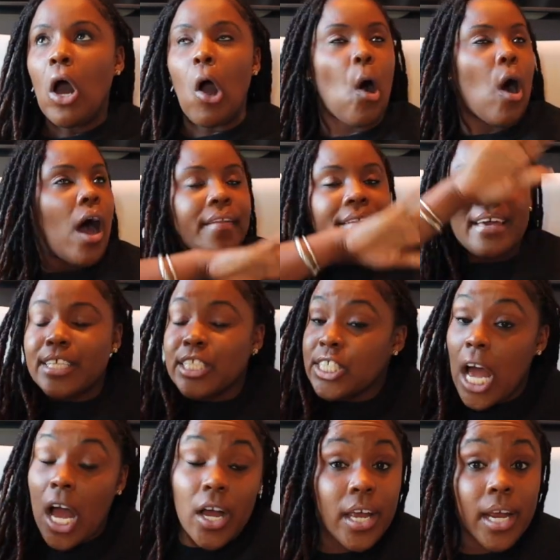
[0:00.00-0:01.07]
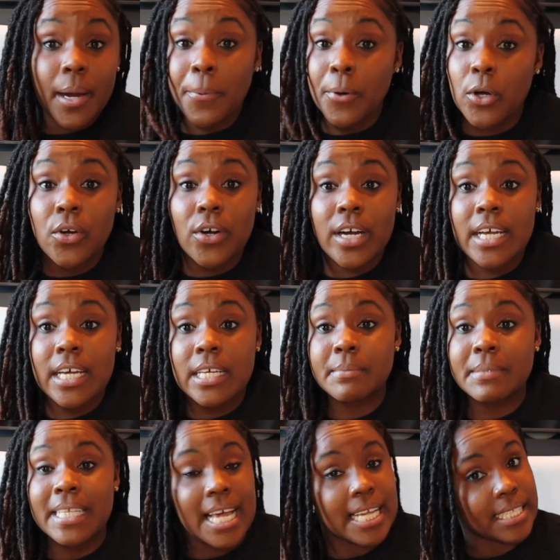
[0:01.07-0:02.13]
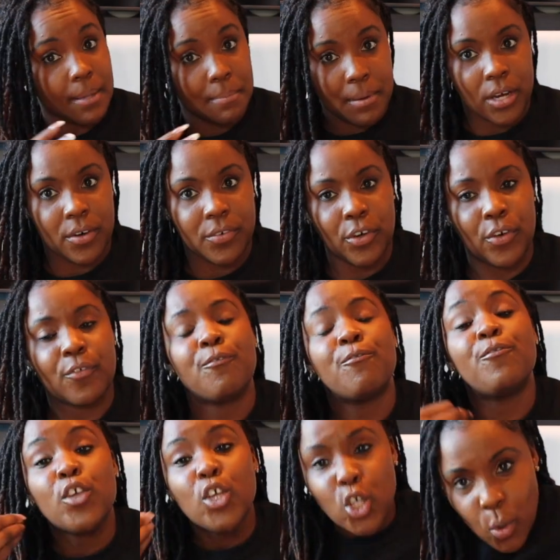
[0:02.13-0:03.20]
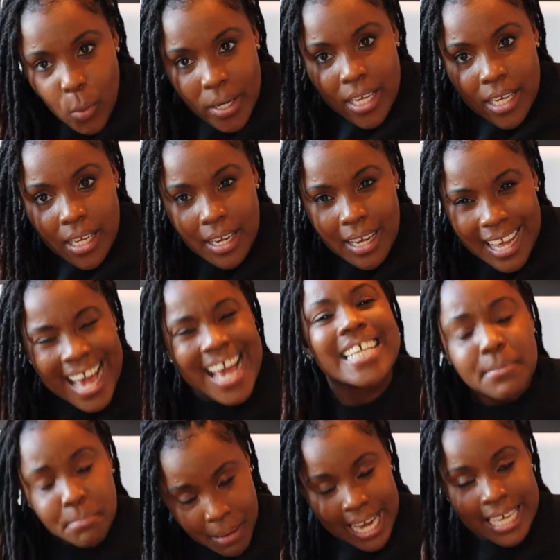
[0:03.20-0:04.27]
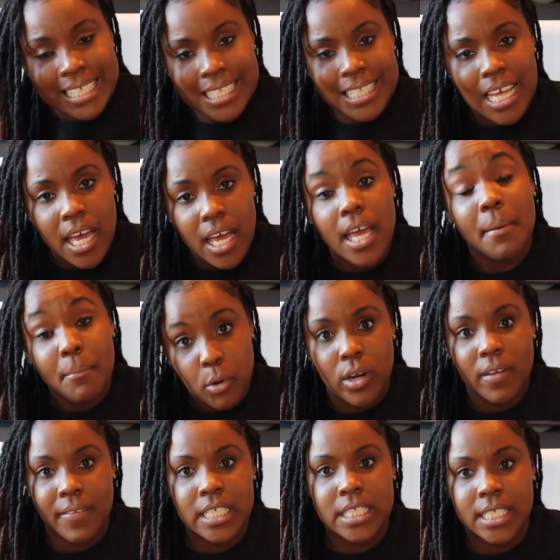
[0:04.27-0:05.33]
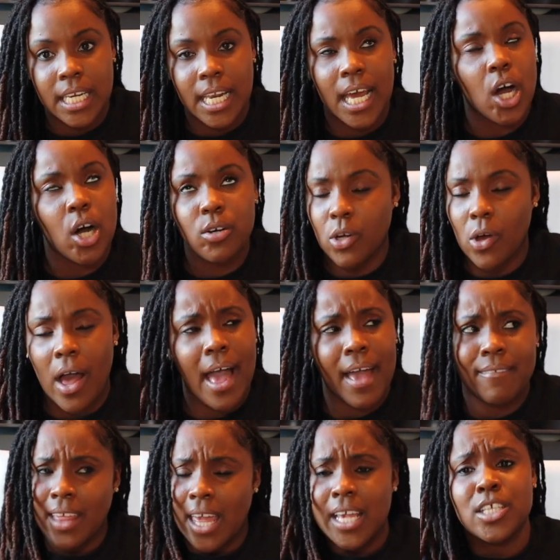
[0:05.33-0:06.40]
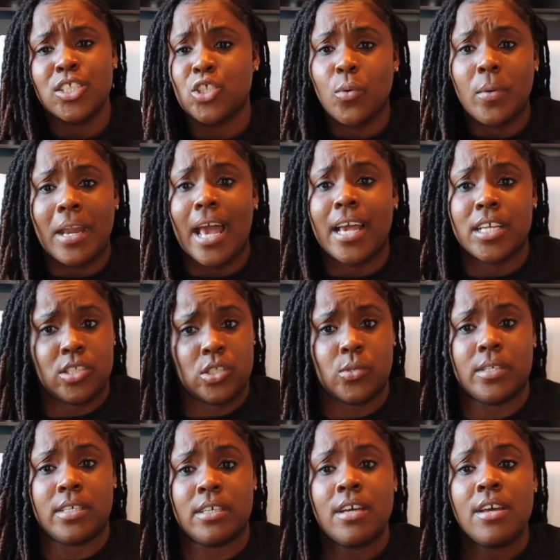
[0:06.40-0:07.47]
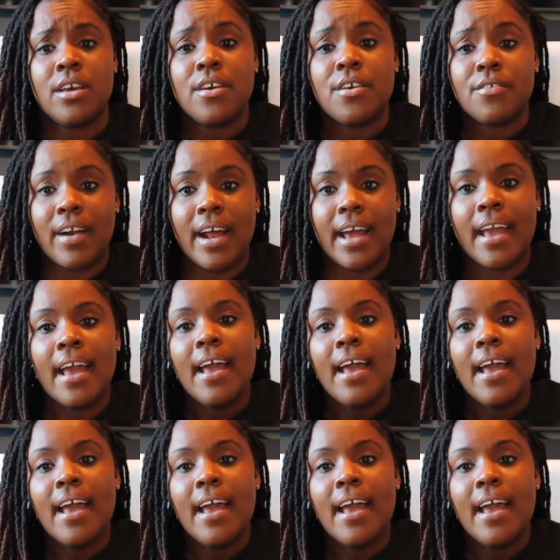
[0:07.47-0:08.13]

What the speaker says: all the other childcare programs as a barrier. View it as mindset and motivation. Like, oh no, if they can do it, I can do it, right?